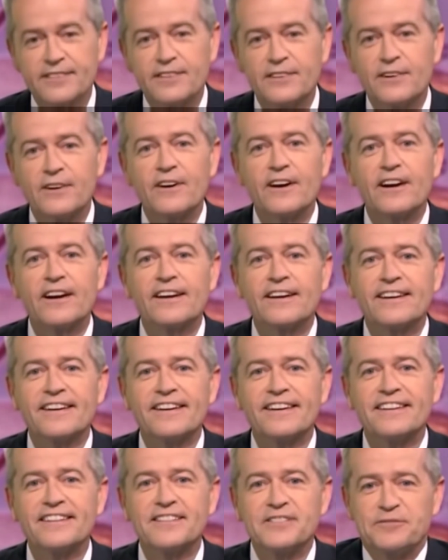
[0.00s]
for the port,
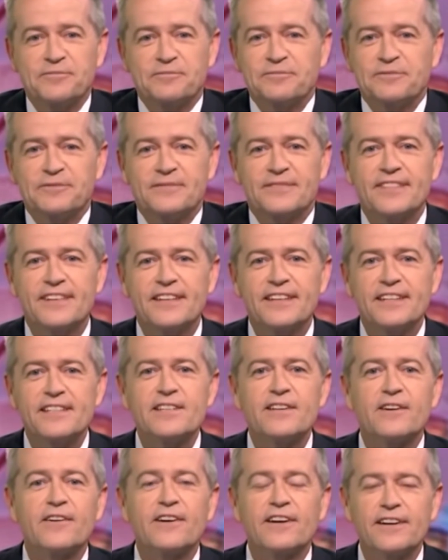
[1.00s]
for goodness sake,
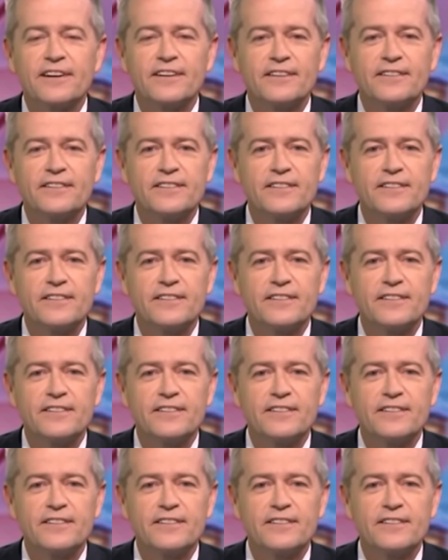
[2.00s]
Bill. So